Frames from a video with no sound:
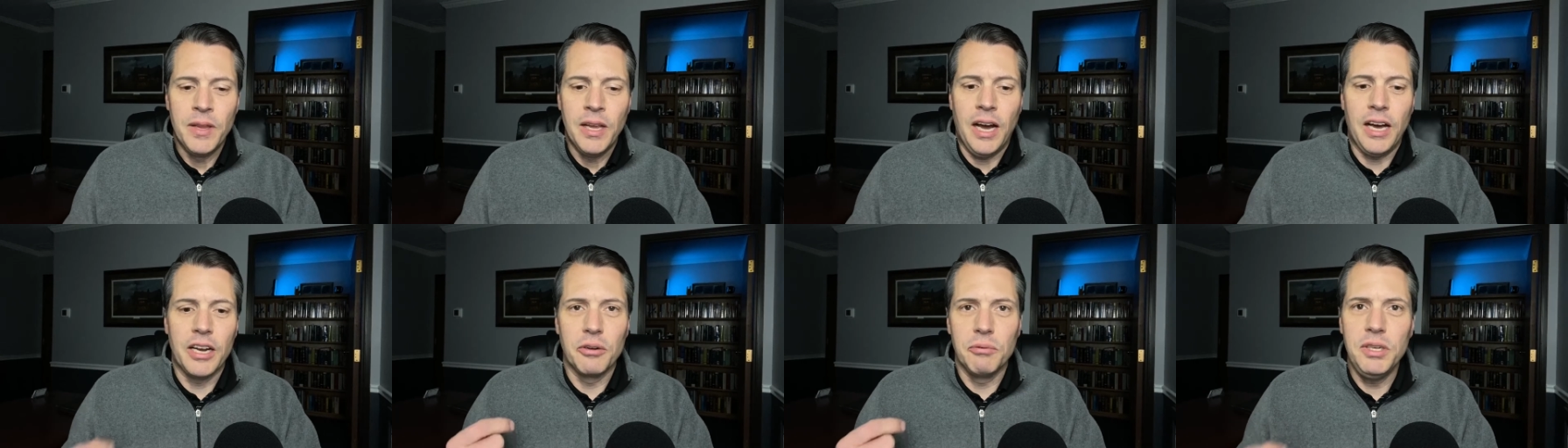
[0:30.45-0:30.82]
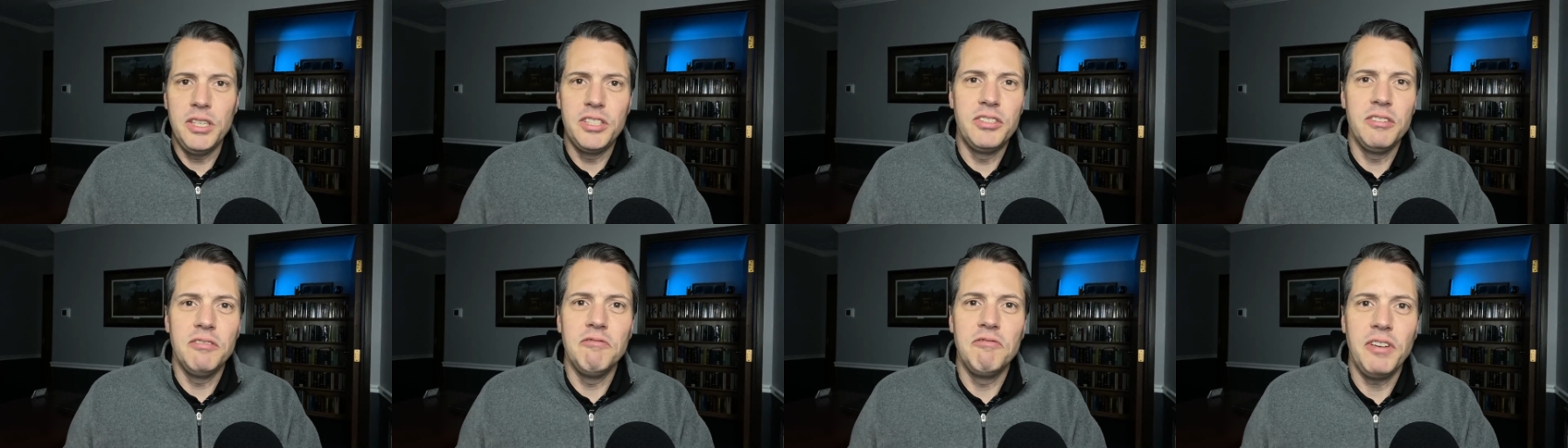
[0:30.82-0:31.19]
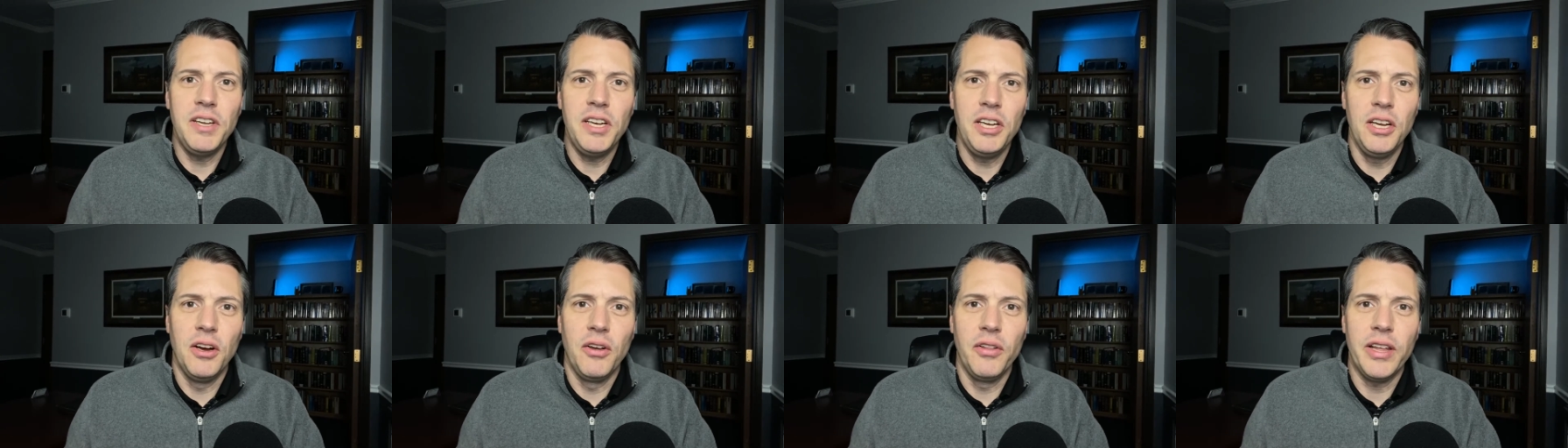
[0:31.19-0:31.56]
On a recent
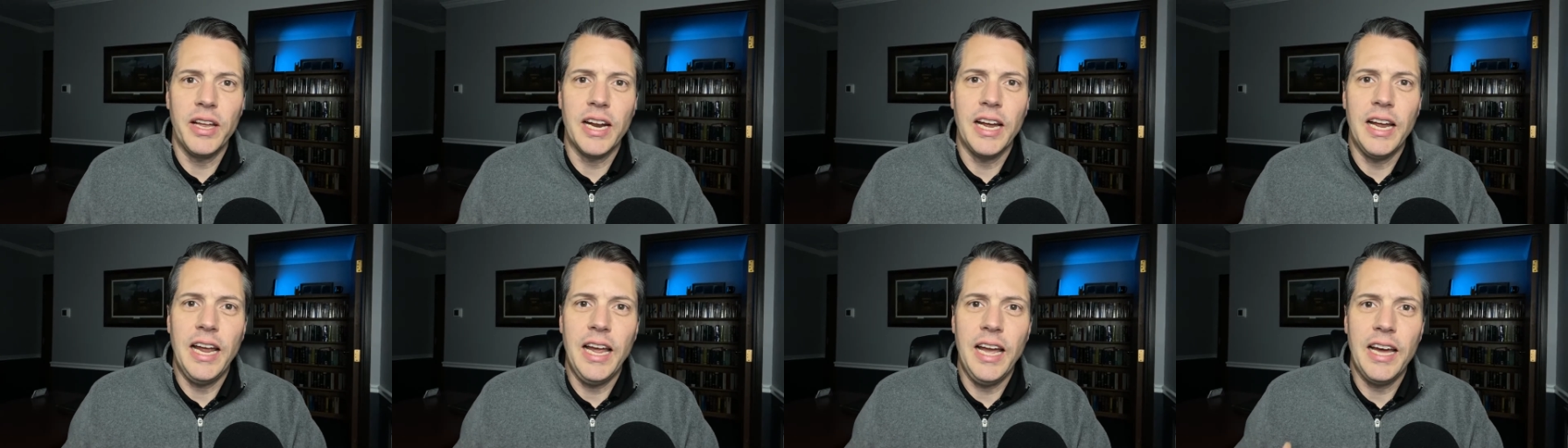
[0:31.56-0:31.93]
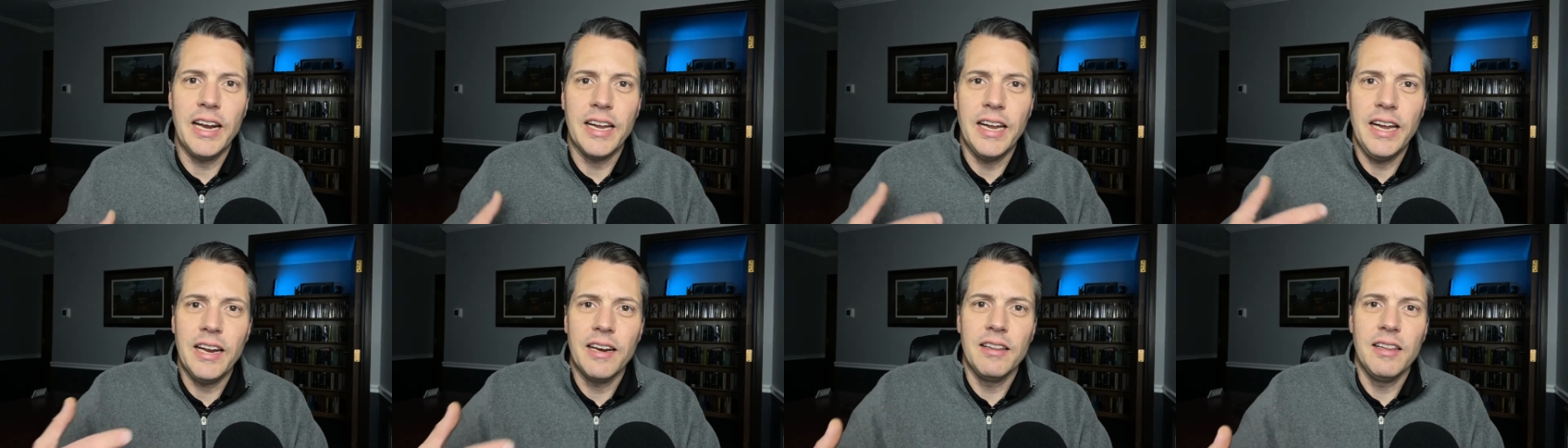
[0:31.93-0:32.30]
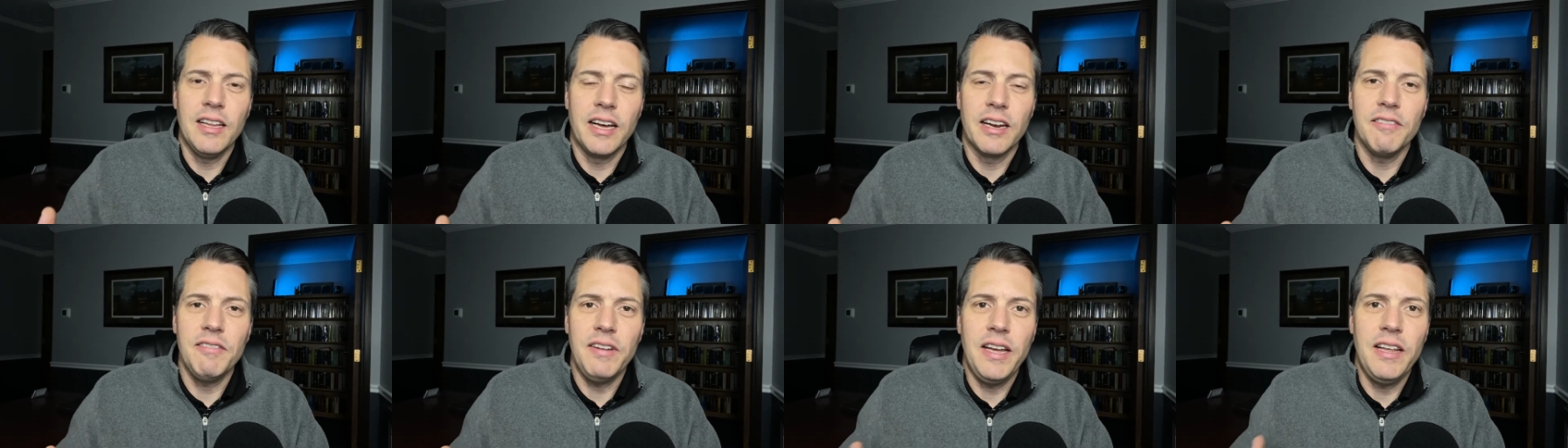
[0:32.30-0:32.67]
video that I had a
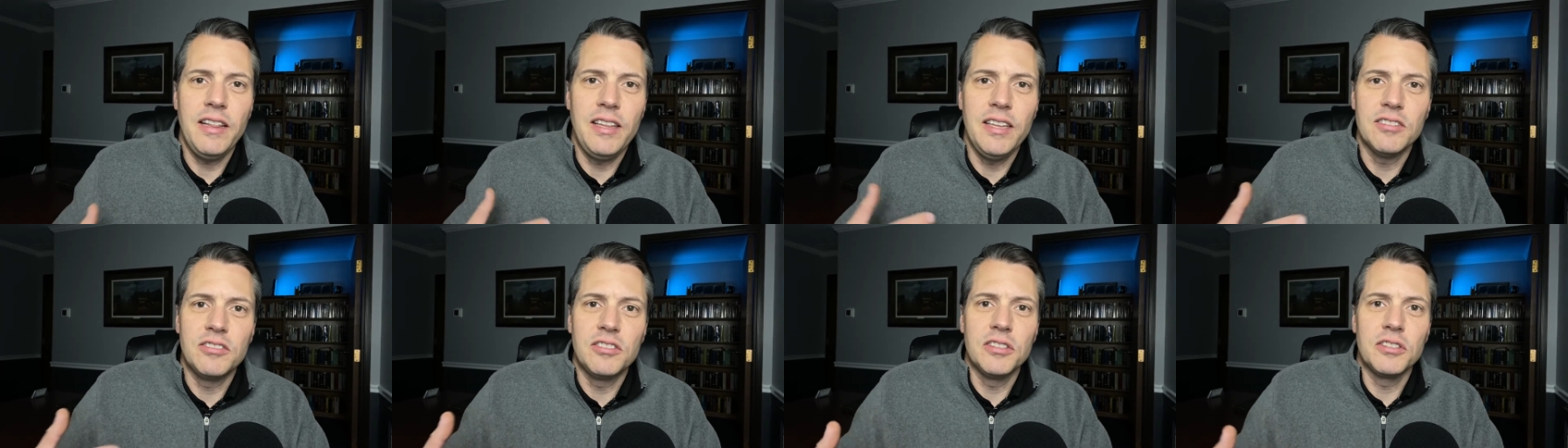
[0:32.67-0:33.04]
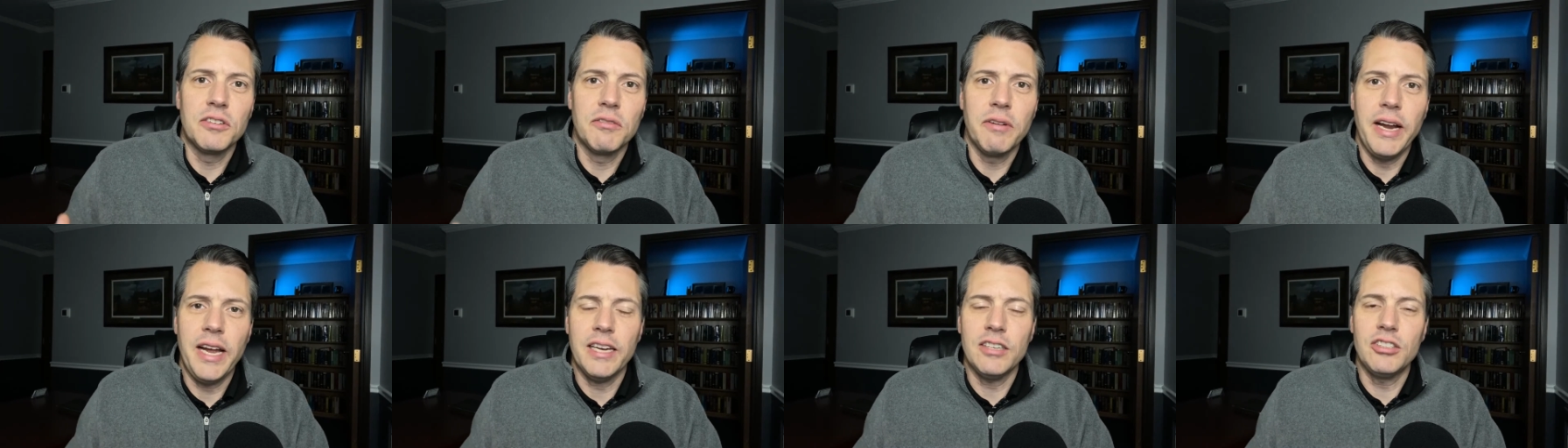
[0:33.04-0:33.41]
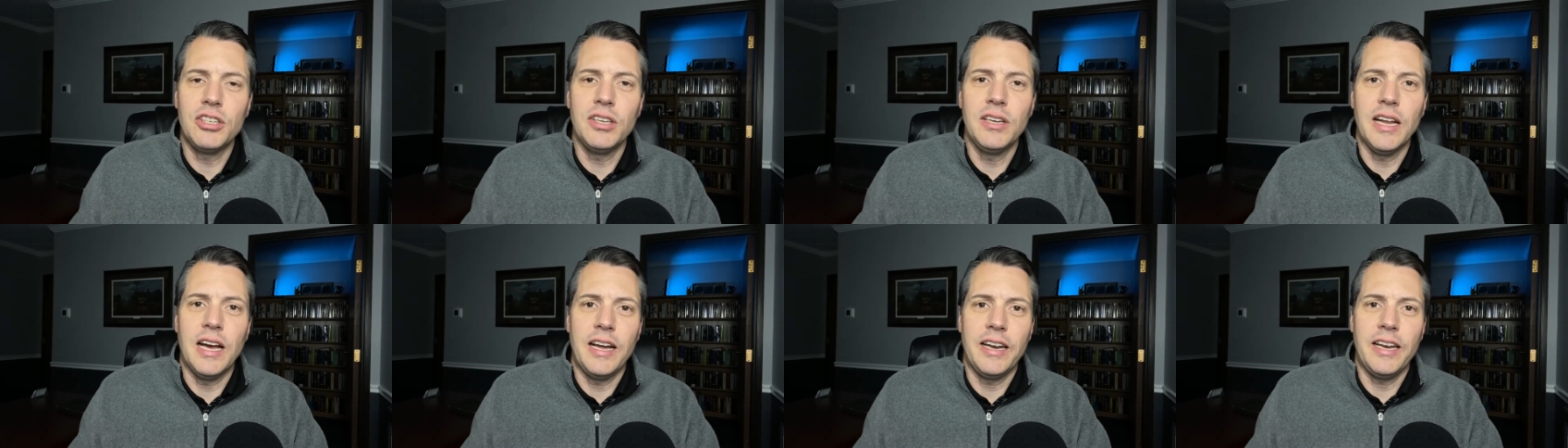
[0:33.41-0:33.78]
lot of atheist
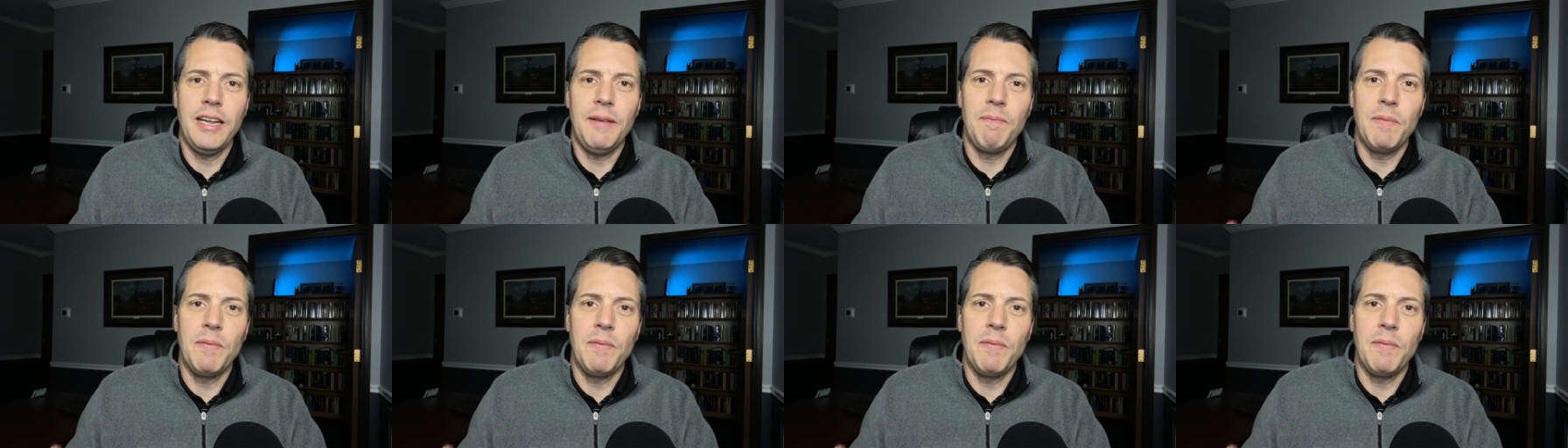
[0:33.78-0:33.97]
interaction on it,